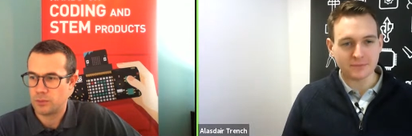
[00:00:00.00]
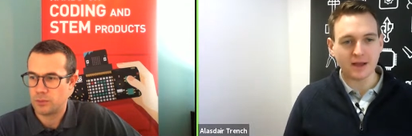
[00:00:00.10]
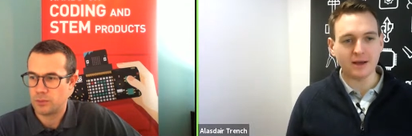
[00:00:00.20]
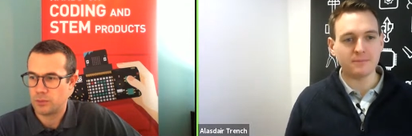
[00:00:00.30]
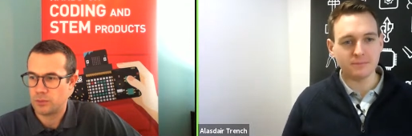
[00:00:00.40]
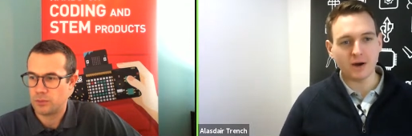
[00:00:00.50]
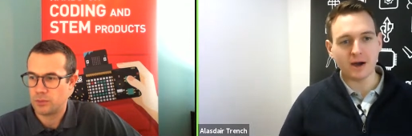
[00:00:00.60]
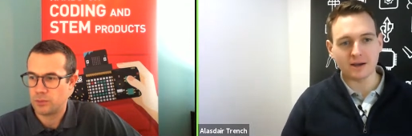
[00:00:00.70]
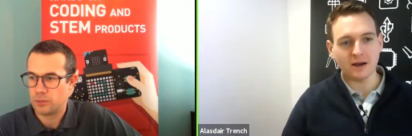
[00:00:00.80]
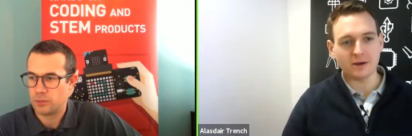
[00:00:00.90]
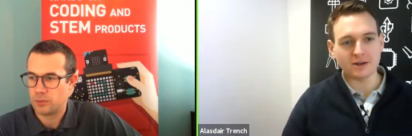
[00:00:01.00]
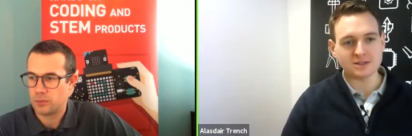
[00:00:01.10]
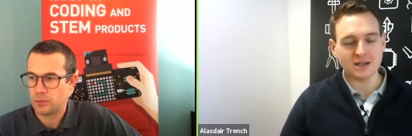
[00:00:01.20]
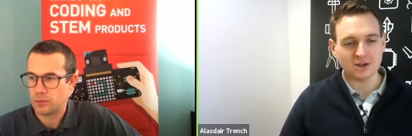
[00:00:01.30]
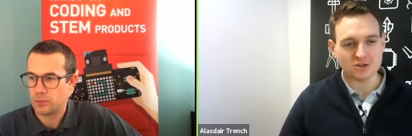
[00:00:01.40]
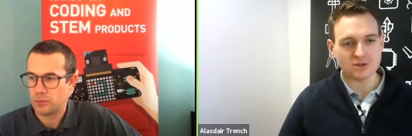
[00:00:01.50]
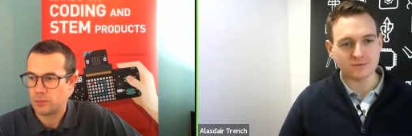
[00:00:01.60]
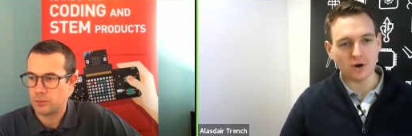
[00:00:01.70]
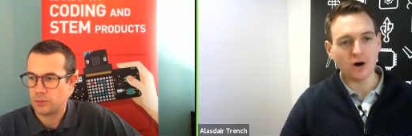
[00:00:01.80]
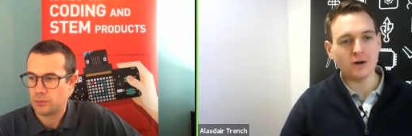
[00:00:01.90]
Speaker 1: um, but I, I can say because
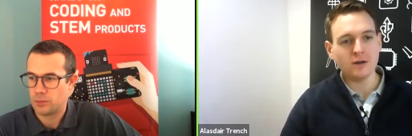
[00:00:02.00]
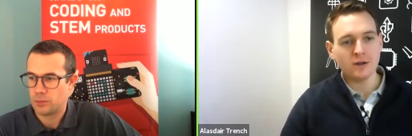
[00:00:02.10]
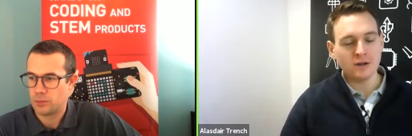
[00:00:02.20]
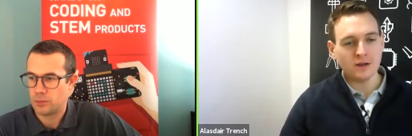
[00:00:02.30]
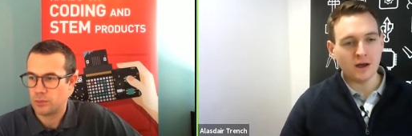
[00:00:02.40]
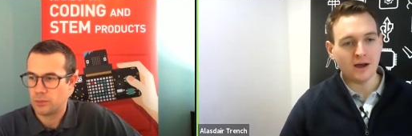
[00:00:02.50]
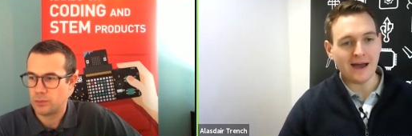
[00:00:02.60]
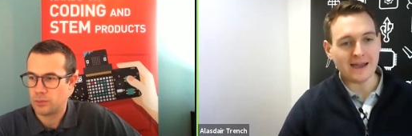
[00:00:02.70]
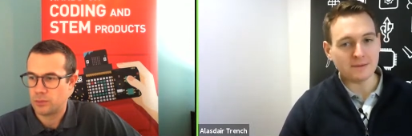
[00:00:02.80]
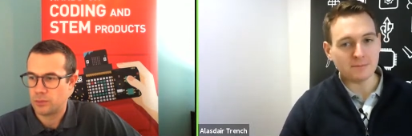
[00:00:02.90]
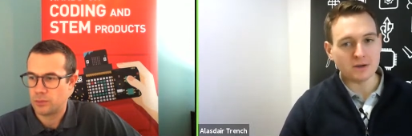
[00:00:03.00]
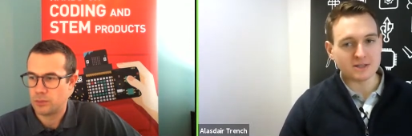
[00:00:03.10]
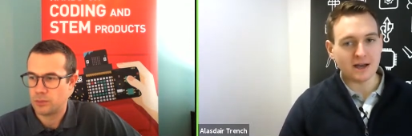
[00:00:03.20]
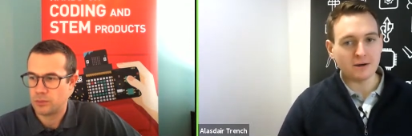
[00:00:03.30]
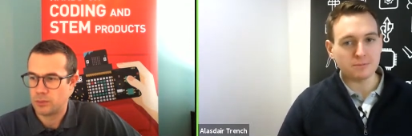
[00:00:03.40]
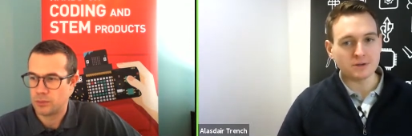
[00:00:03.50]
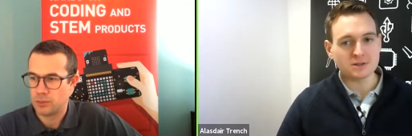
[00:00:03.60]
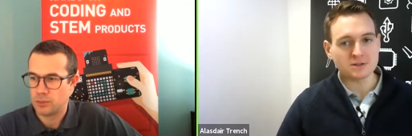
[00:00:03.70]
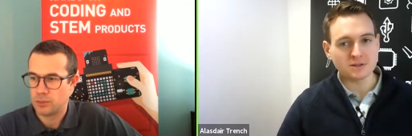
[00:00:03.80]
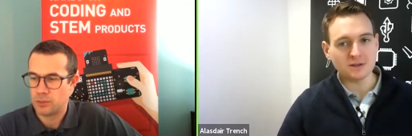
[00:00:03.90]
you've got uh, eight motor
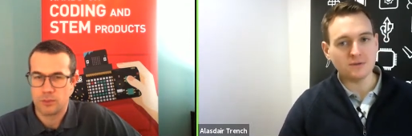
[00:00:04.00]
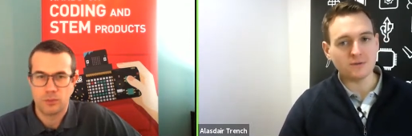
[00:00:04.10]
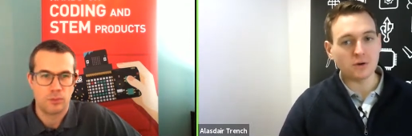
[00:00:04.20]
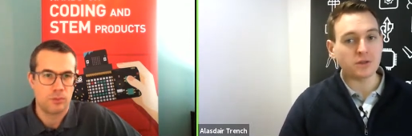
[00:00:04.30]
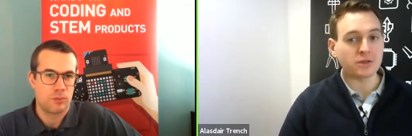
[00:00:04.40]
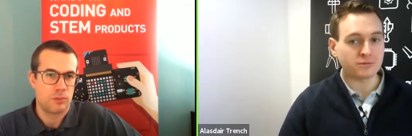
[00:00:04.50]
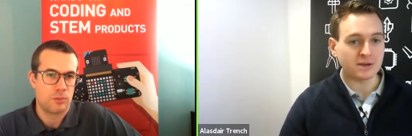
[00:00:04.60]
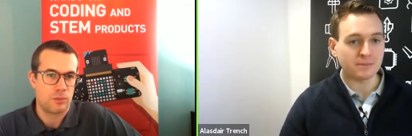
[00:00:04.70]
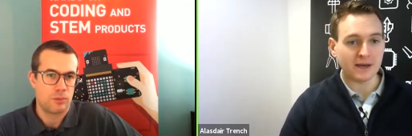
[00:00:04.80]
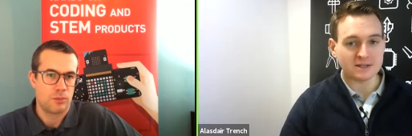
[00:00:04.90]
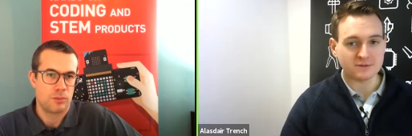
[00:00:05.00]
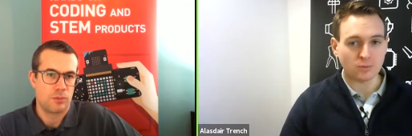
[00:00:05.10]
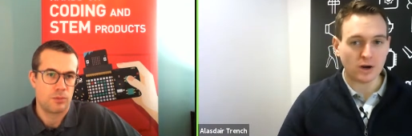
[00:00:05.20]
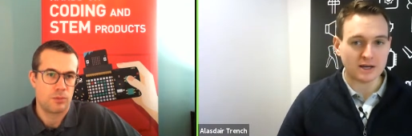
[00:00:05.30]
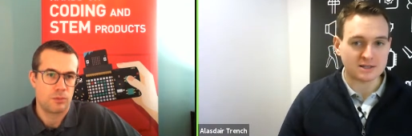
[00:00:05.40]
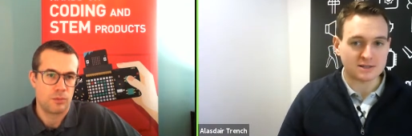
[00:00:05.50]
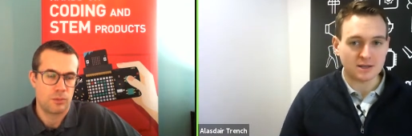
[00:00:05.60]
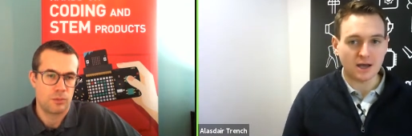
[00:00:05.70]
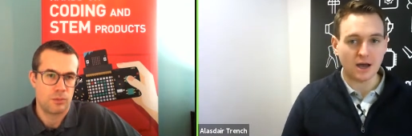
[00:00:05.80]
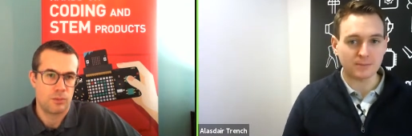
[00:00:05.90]
outputs, you've got the three pairs of wires.
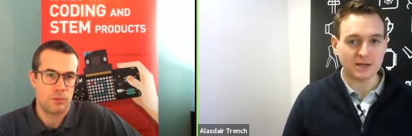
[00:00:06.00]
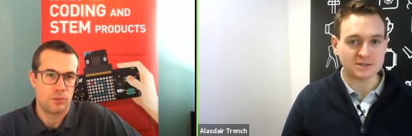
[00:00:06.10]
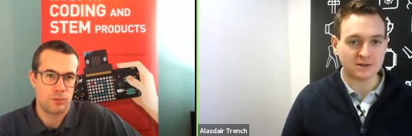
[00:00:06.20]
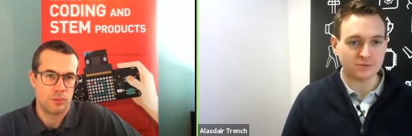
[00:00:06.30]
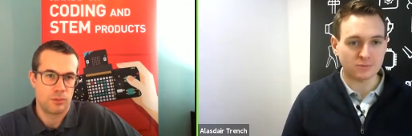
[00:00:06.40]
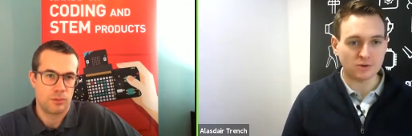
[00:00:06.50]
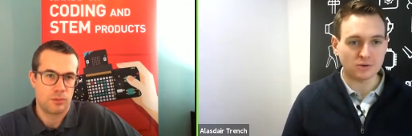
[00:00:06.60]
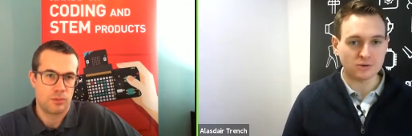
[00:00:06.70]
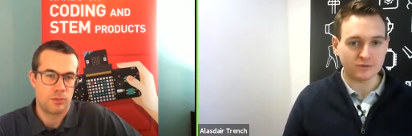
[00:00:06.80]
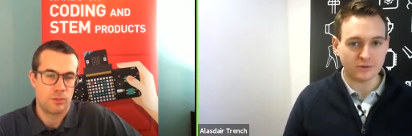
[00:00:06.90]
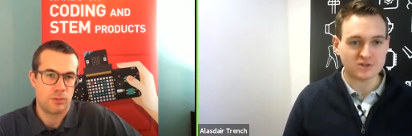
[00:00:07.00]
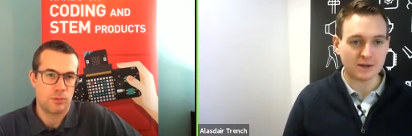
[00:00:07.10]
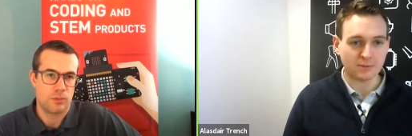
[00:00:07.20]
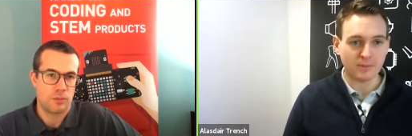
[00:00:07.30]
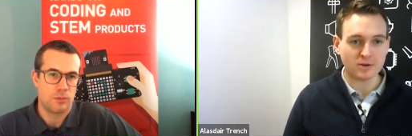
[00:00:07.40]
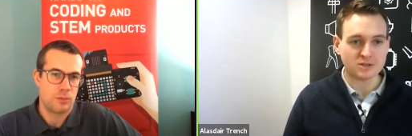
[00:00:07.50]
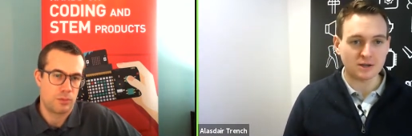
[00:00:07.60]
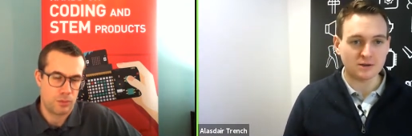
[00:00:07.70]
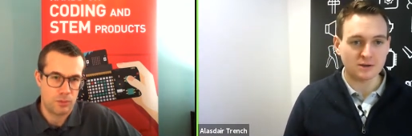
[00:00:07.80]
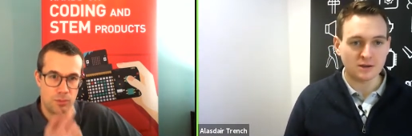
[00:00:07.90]
Uh, I'm guessing from your you know stepper
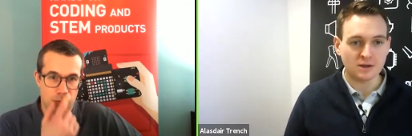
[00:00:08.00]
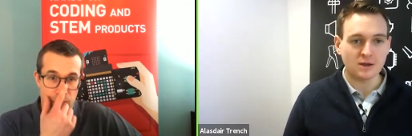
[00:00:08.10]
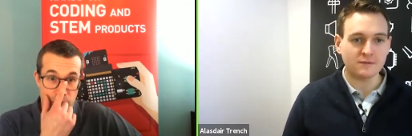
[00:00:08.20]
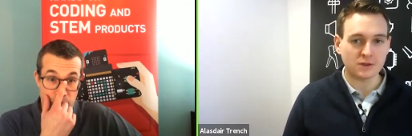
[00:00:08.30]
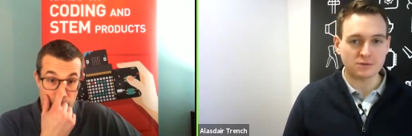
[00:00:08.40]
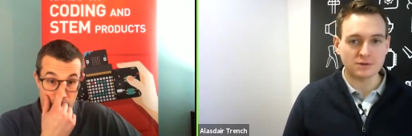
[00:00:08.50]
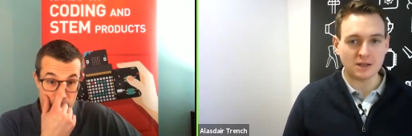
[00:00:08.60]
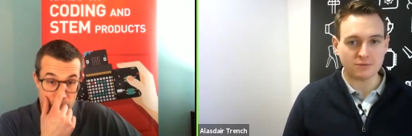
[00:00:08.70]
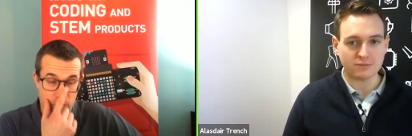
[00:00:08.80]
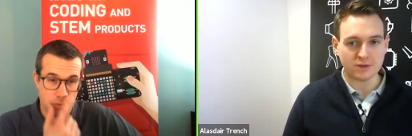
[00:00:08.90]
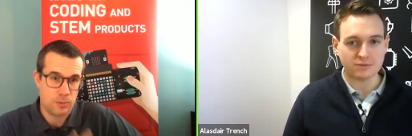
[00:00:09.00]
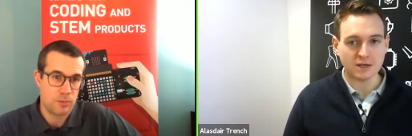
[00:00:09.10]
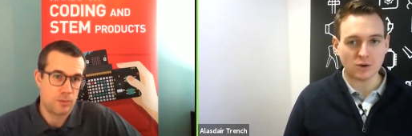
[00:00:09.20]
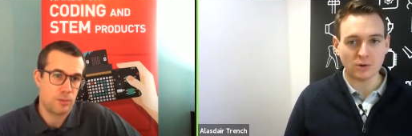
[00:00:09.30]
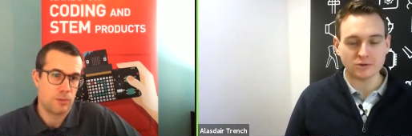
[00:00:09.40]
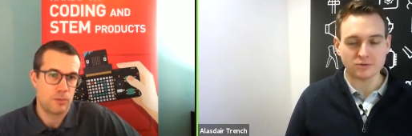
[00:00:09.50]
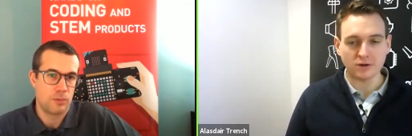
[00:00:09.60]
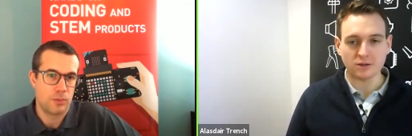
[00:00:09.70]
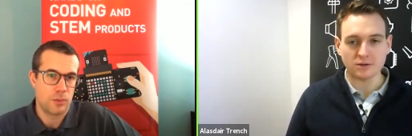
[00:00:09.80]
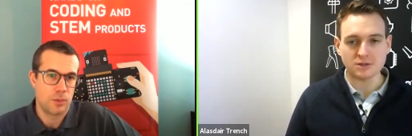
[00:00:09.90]
motor for three th- three coils
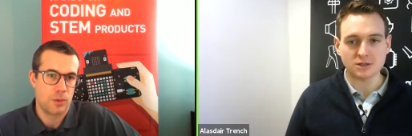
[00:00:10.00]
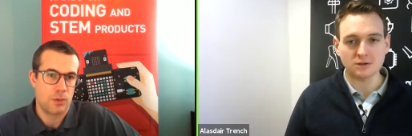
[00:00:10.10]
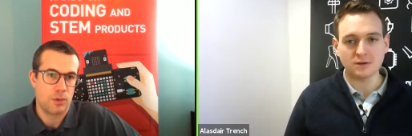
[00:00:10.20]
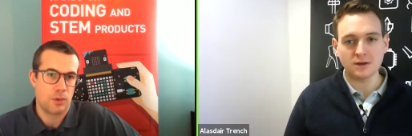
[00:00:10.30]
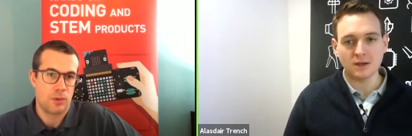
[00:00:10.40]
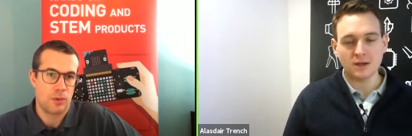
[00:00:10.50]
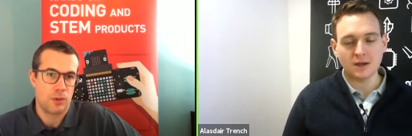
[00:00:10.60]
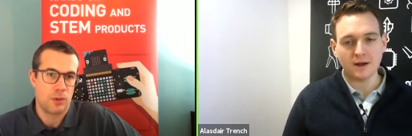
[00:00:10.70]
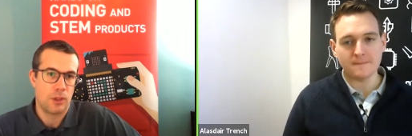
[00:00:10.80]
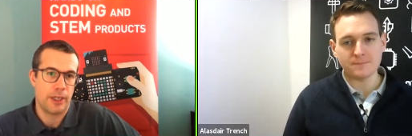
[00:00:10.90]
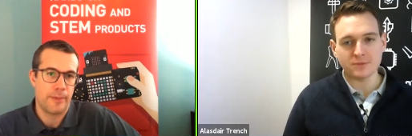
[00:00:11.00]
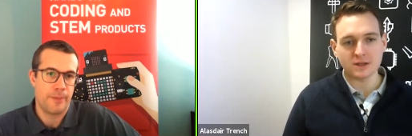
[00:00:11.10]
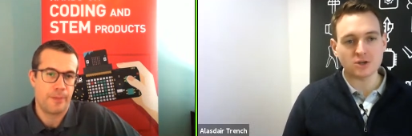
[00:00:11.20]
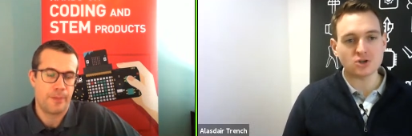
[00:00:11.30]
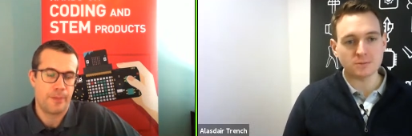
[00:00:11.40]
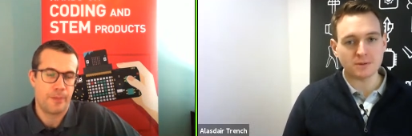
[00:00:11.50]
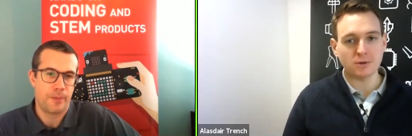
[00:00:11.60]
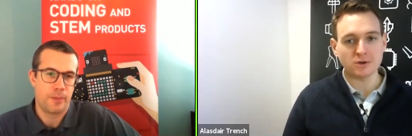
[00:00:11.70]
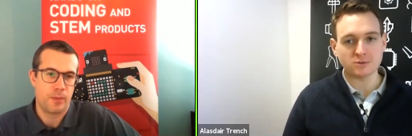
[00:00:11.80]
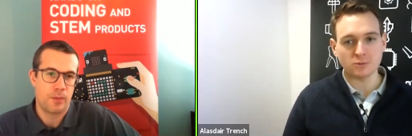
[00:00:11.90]
rather than two. Um, yeah. It should be
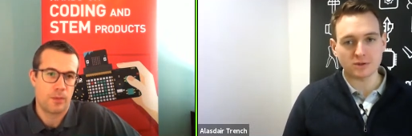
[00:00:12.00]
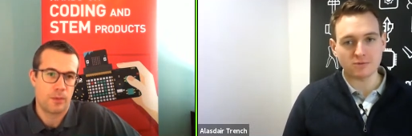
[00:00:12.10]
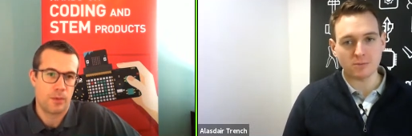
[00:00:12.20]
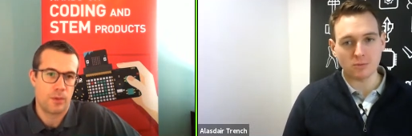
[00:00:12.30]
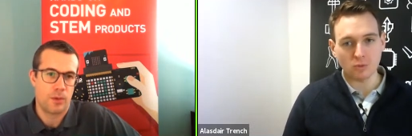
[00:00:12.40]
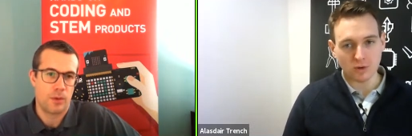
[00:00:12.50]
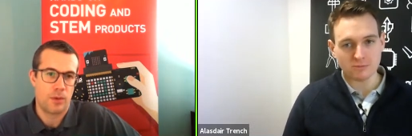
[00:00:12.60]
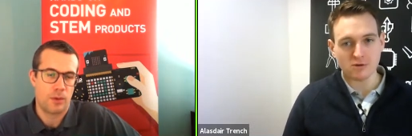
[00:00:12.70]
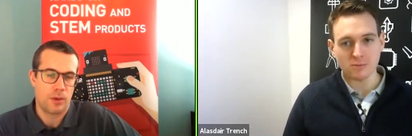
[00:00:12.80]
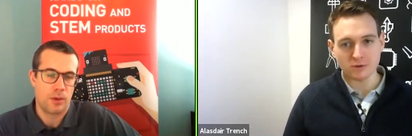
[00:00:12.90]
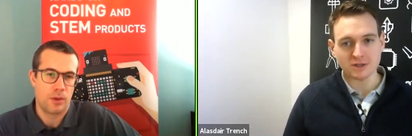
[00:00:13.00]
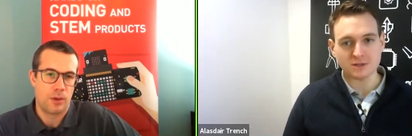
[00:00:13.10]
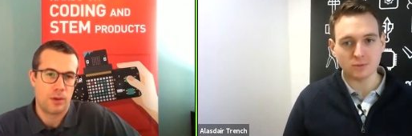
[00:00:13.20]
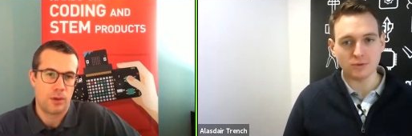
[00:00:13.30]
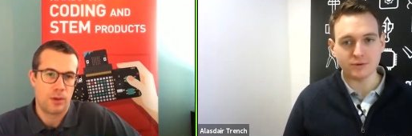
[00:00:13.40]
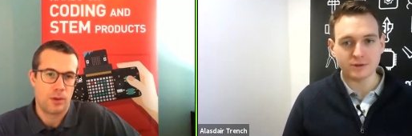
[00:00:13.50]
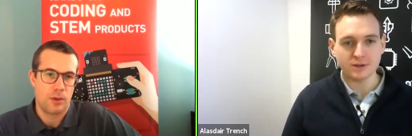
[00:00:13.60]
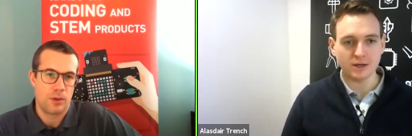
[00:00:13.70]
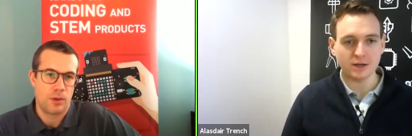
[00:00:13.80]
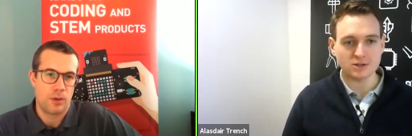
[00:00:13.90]
possible with a all-in-one Robotics board
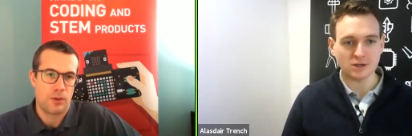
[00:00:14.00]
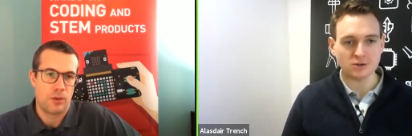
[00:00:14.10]
uh, to